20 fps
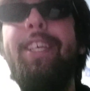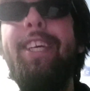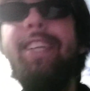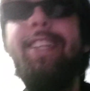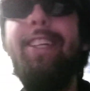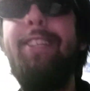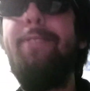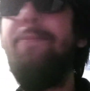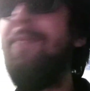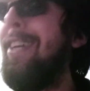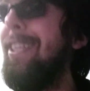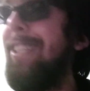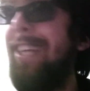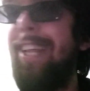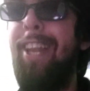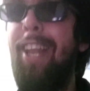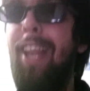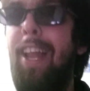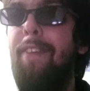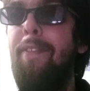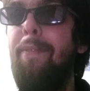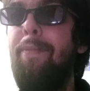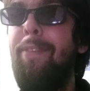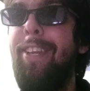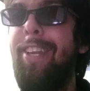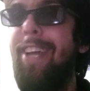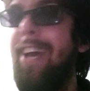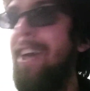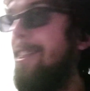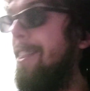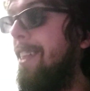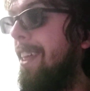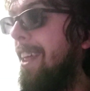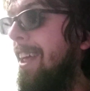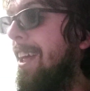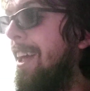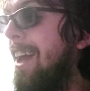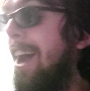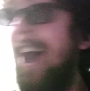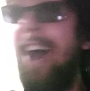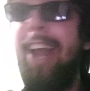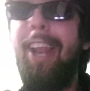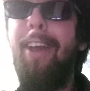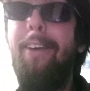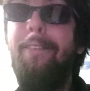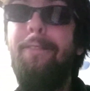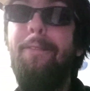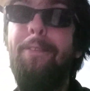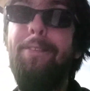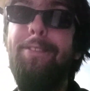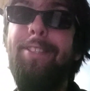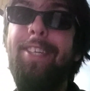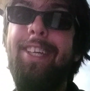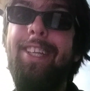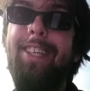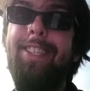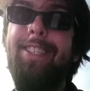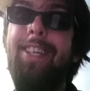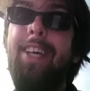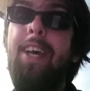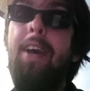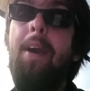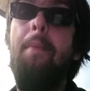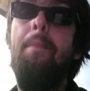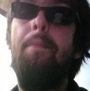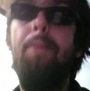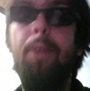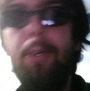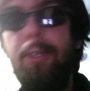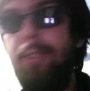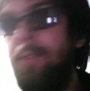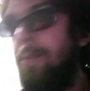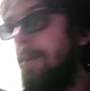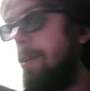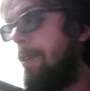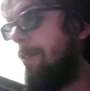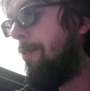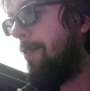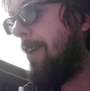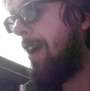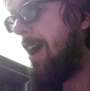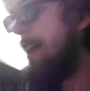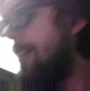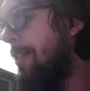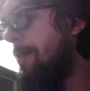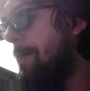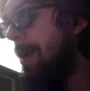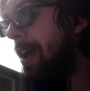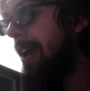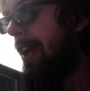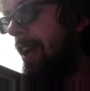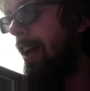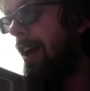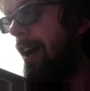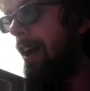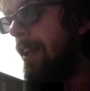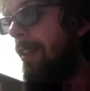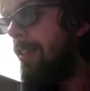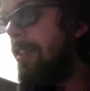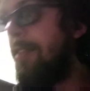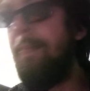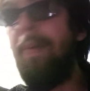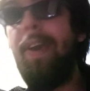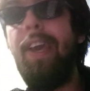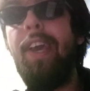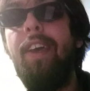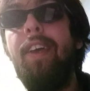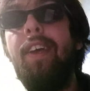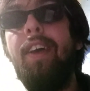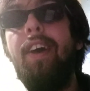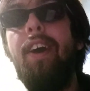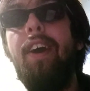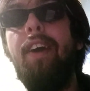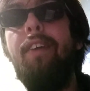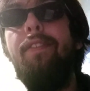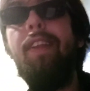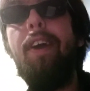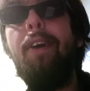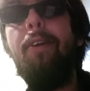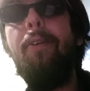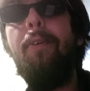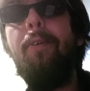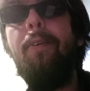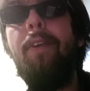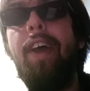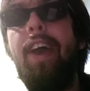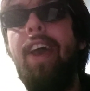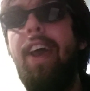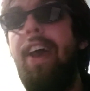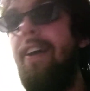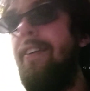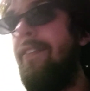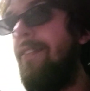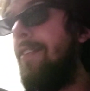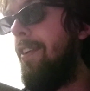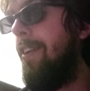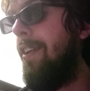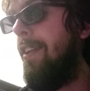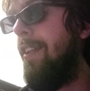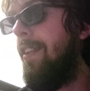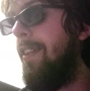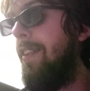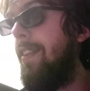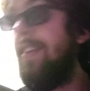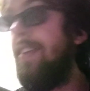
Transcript: I love them to death. I love dwarf cichlids. Blue's doing fine. The big flower horn I have, not big.